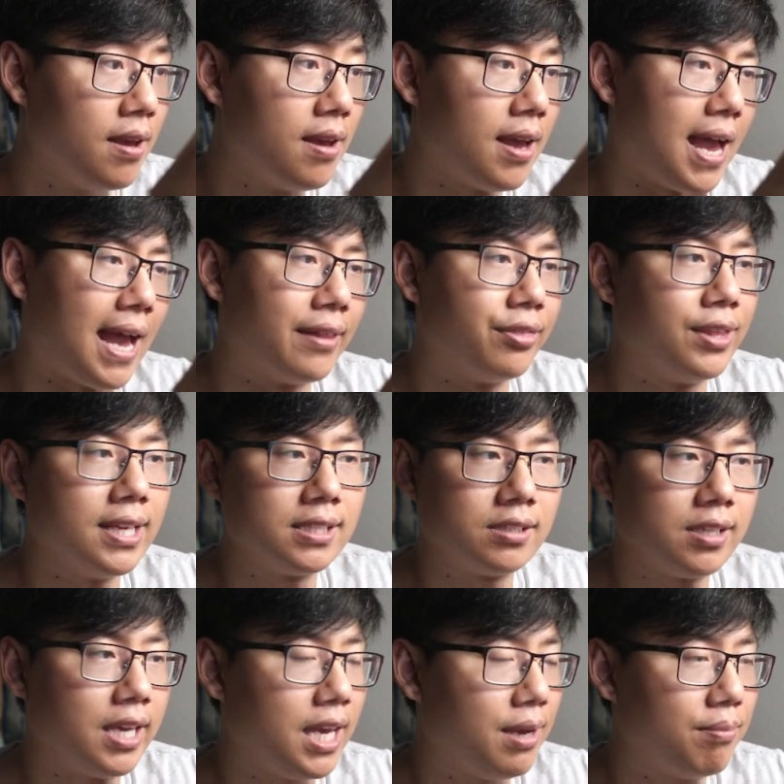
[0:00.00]
And this
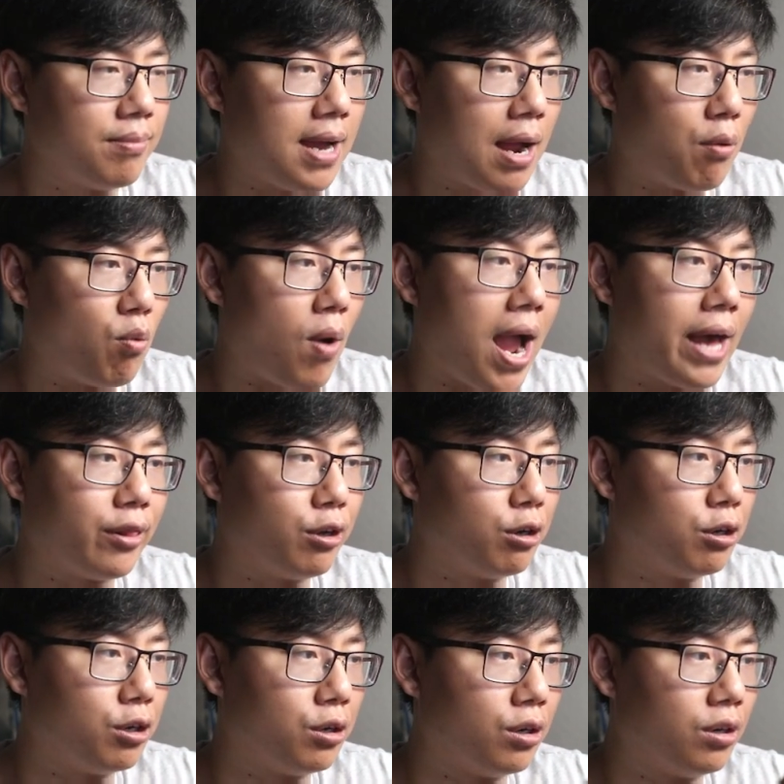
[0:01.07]
team,
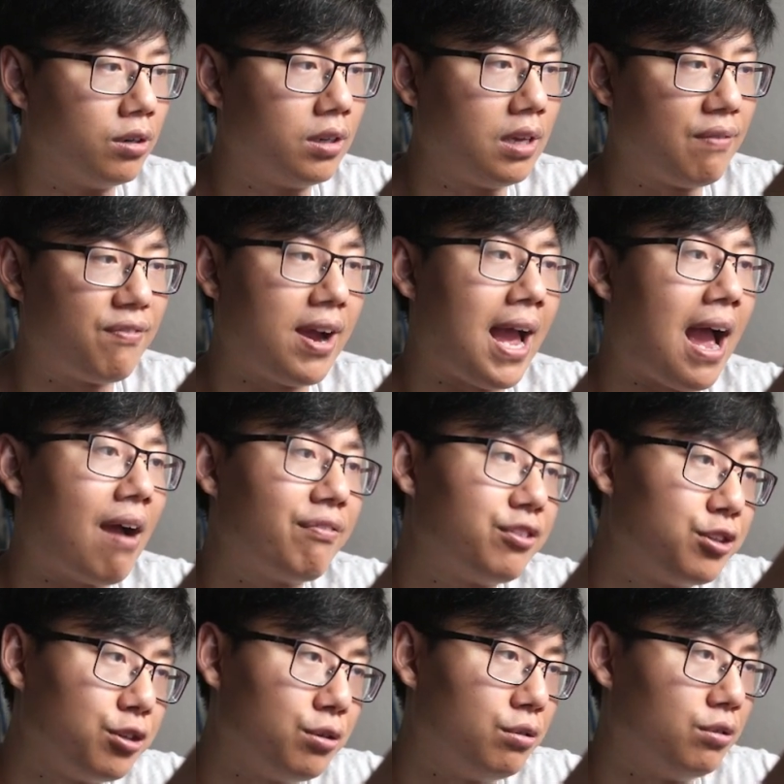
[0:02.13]
if I have
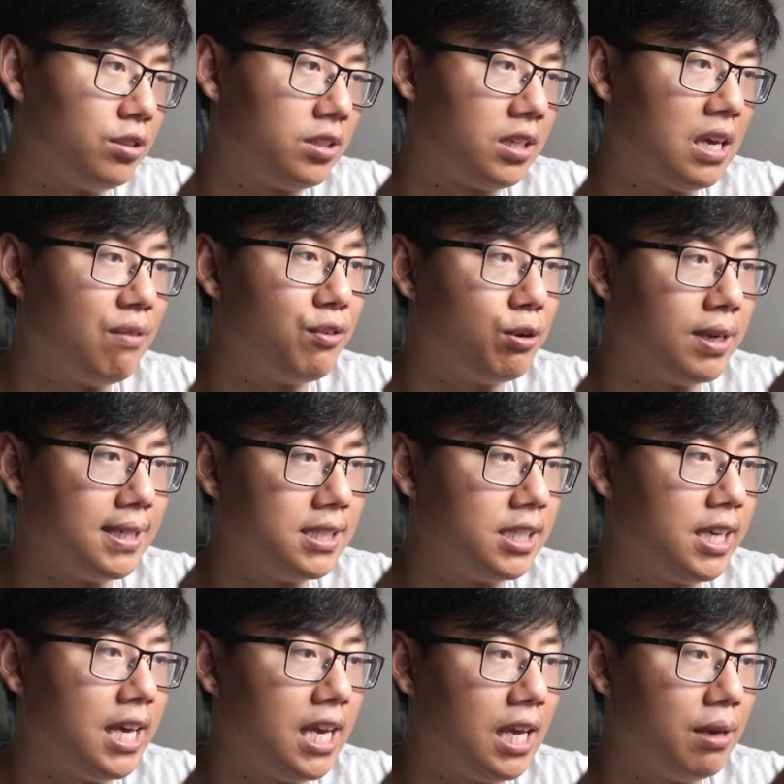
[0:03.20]
to give you a
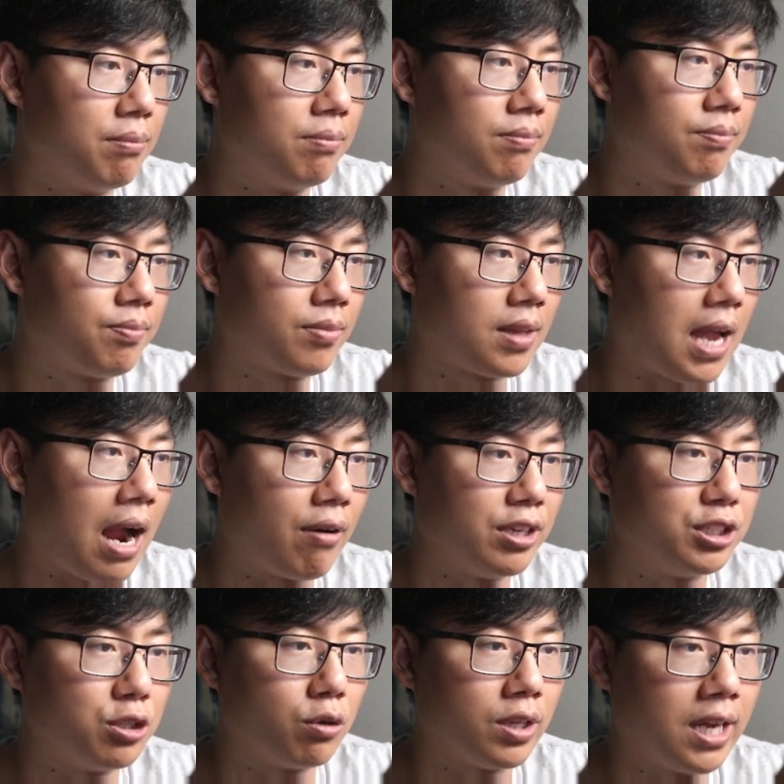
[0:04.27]
team, I already
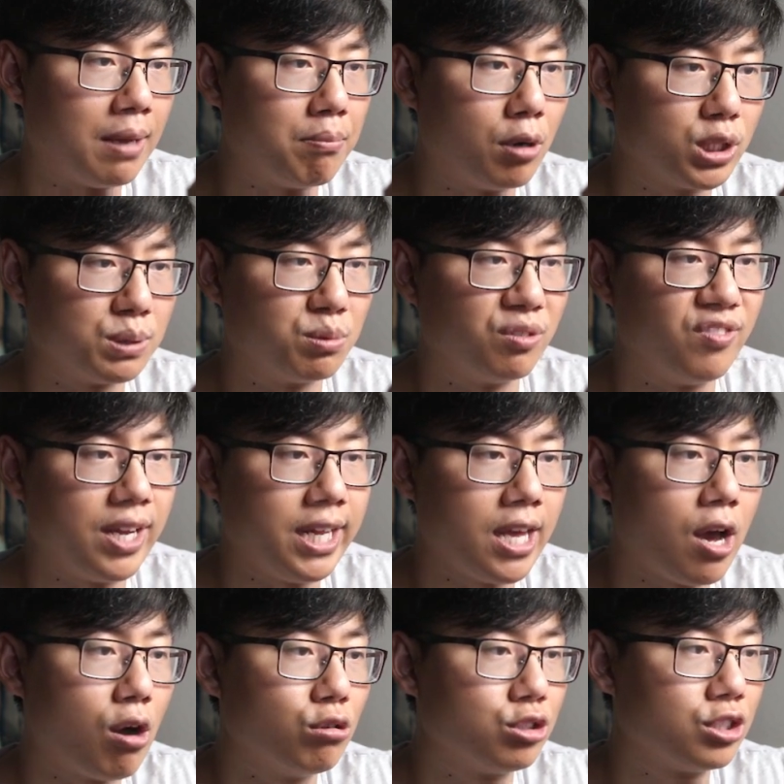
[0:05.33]
showed it in multiple
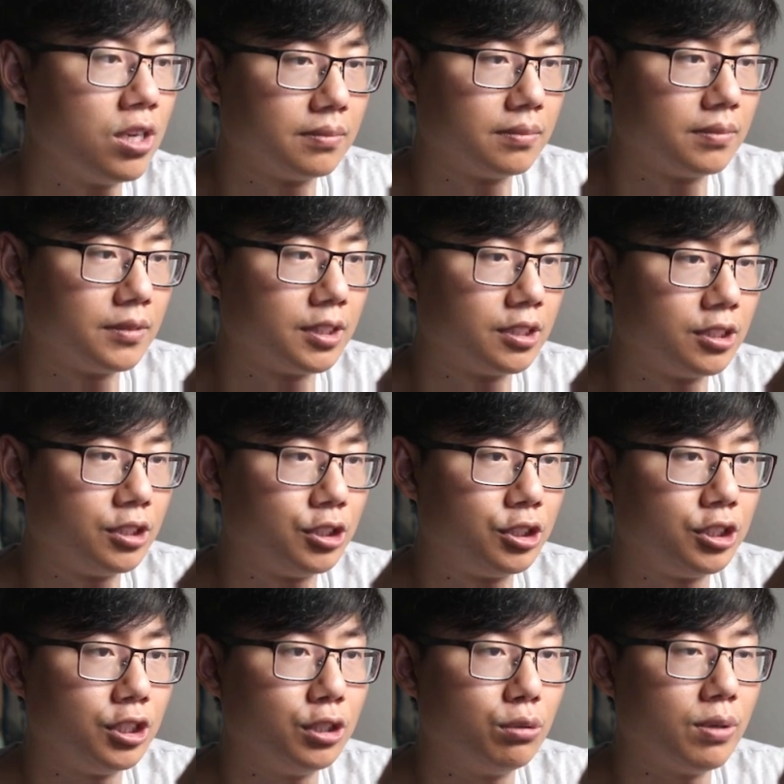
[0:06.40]
videos.
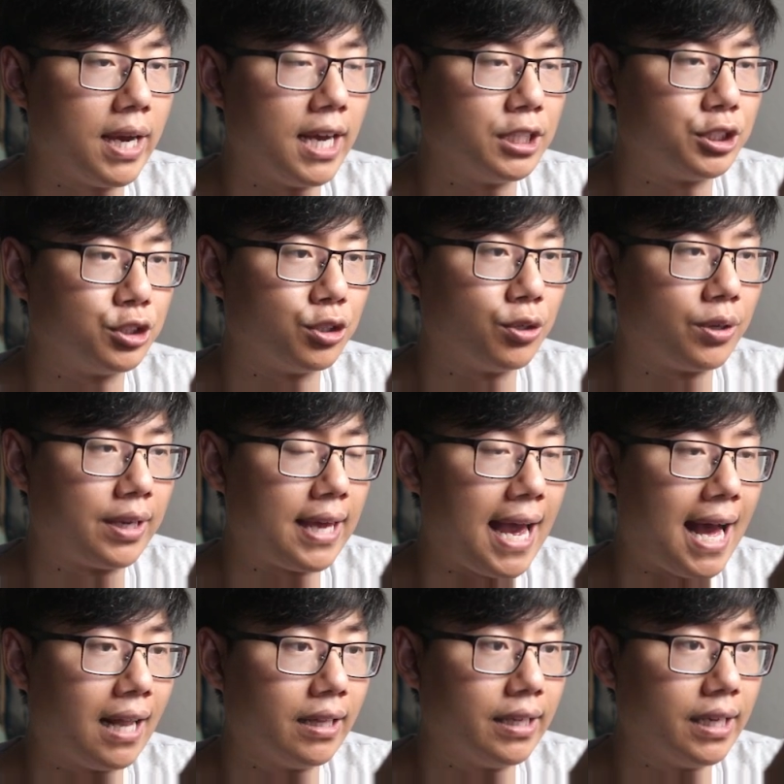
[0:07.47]
Q, Escher,
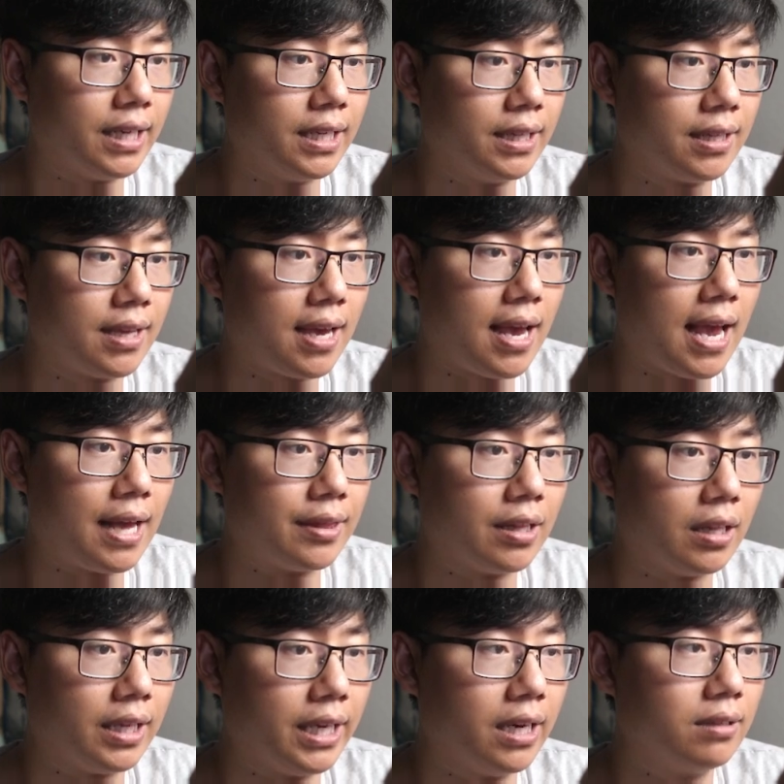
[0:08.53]
Galleon, and
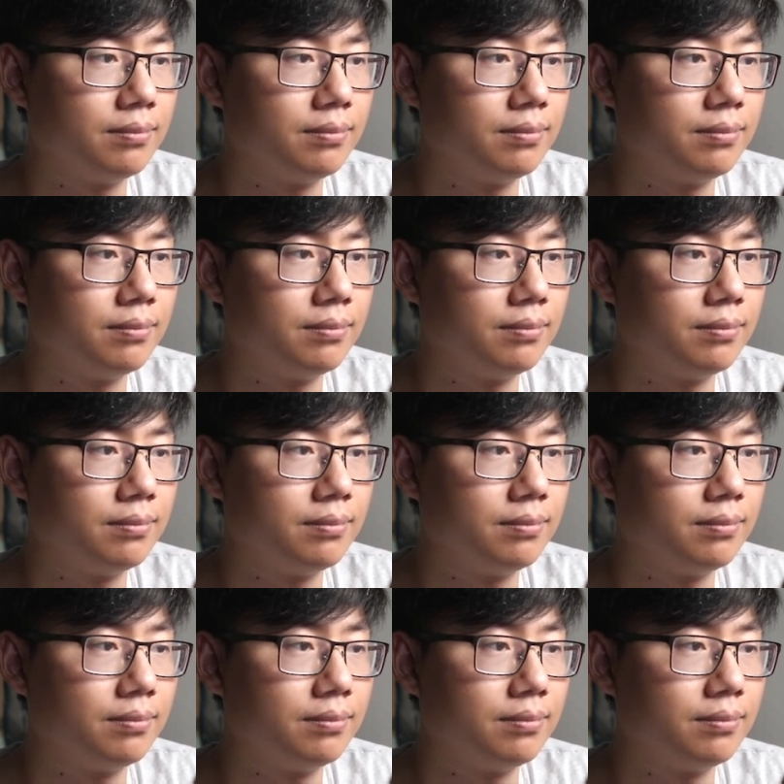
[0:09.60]
Delia.